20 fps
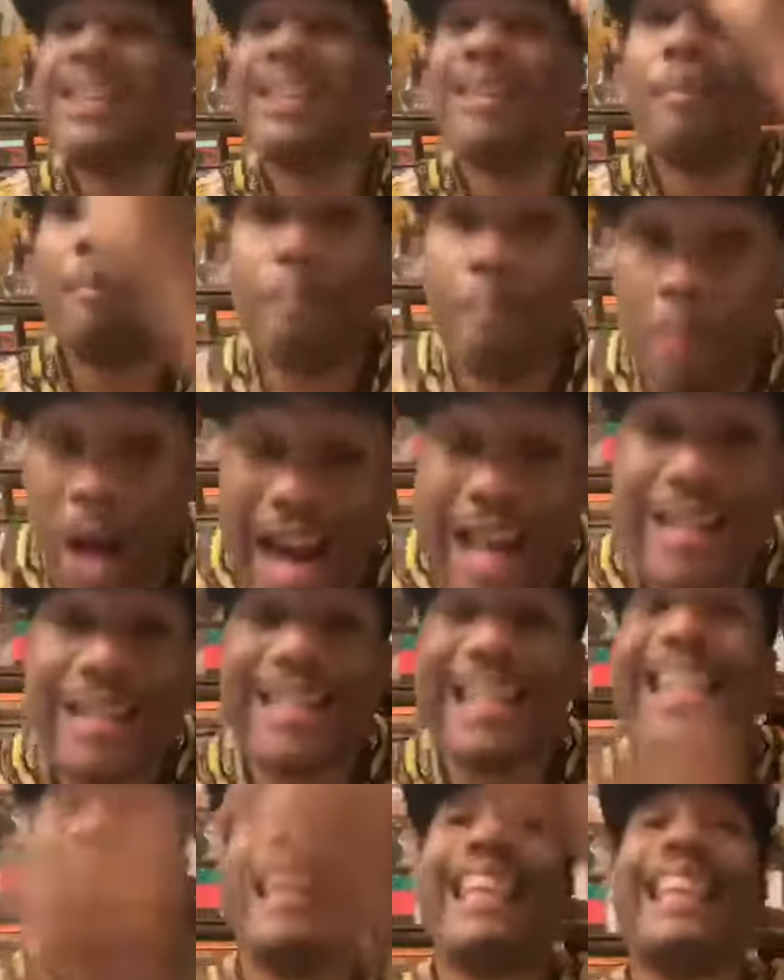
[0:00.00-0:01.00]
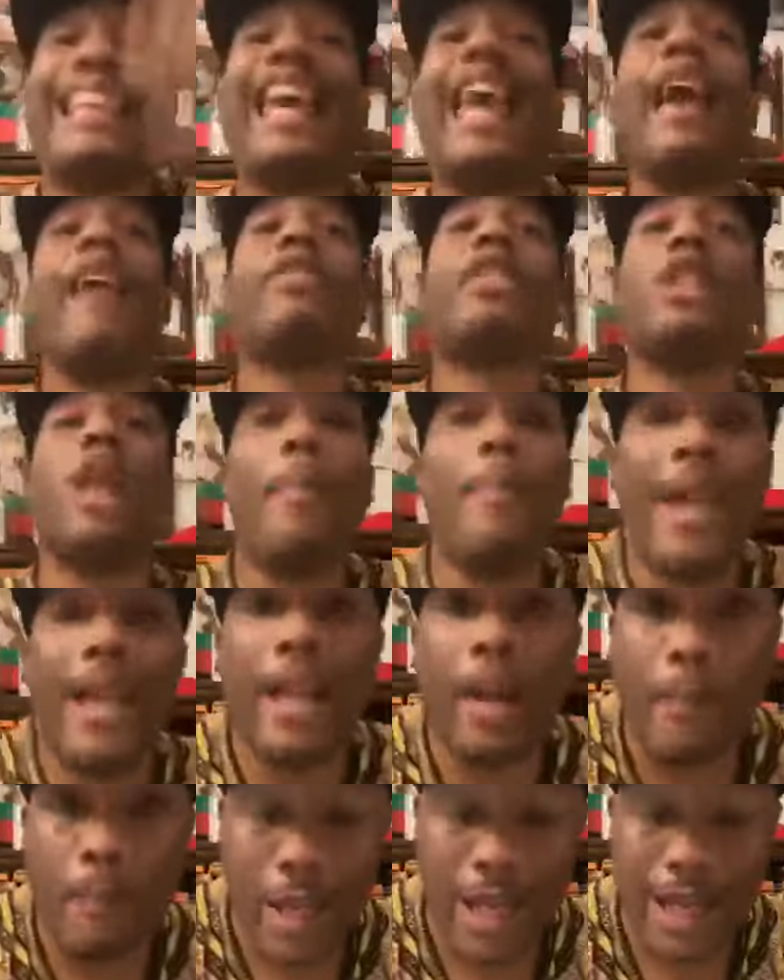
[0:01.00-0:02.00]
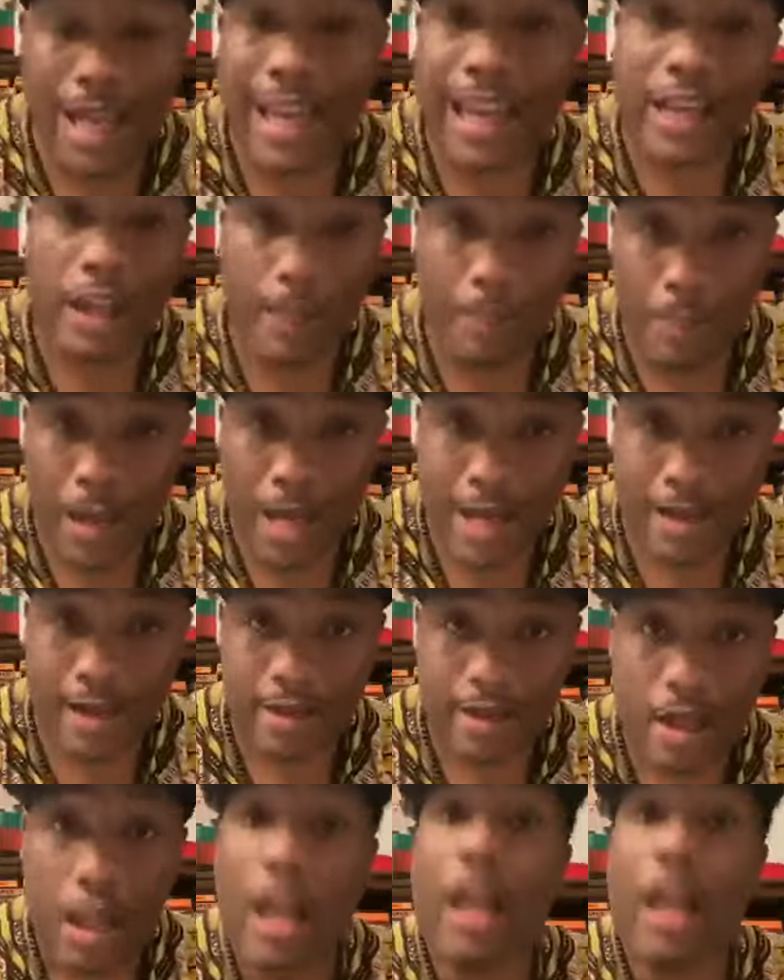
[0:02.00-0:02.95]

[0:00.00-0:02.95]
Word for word: Britain gives them independence.